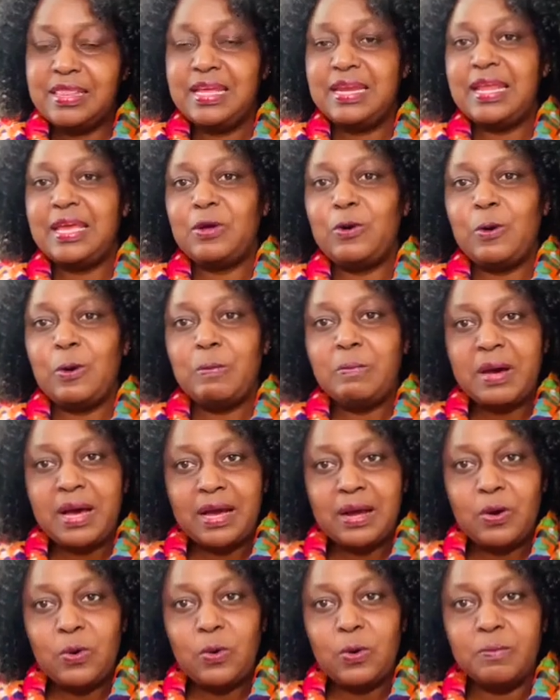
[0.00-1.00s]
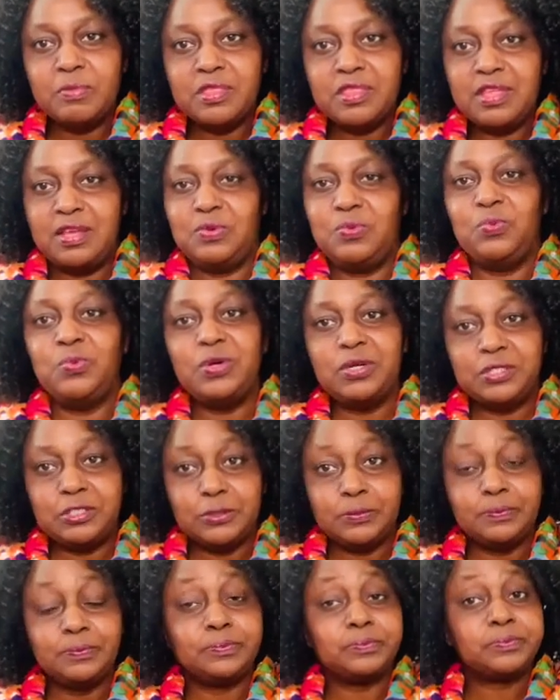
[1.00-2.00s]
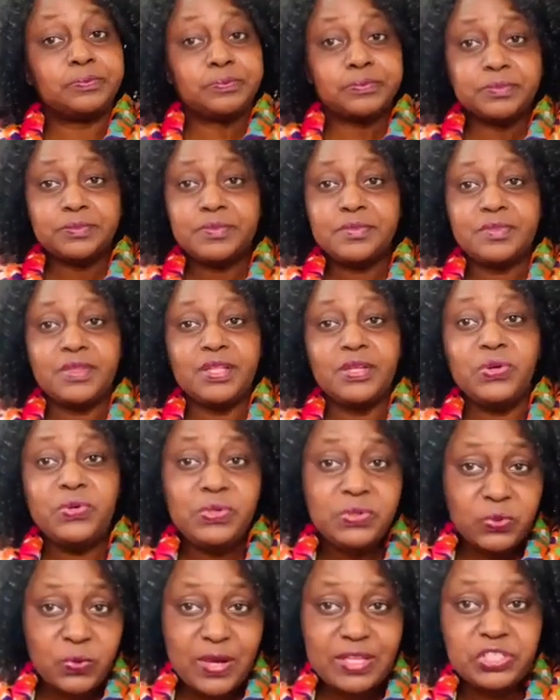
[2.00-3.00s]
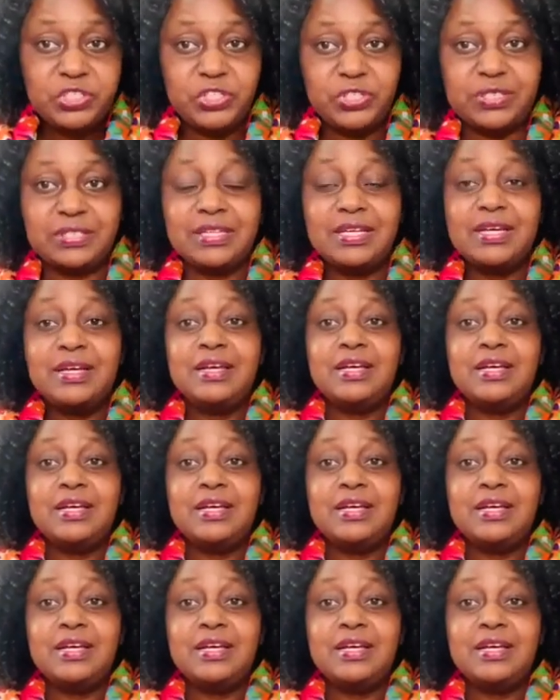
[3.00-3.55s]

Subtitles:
I go back home, then what? Good question.